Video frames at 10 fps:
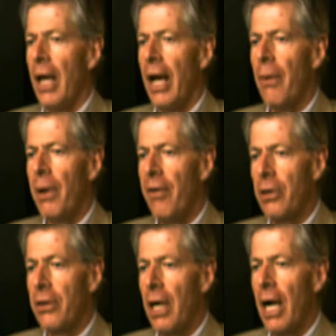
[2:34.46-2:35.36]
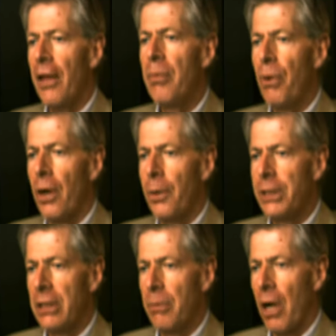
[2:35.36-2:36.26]
However, other
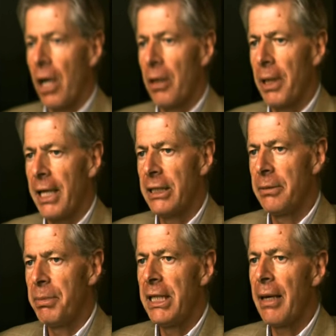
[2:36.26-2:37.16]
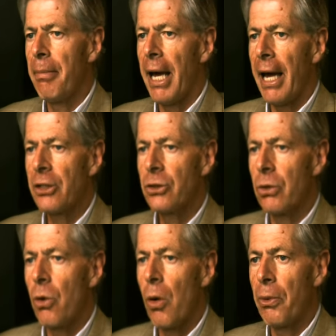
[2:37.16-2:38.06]
borrowers in the marketplace, be they banks or
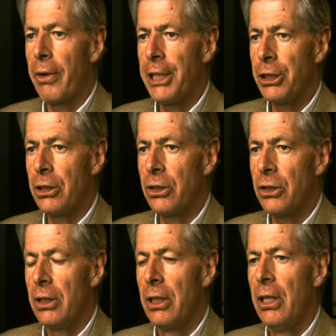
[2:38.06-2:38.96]
corporations,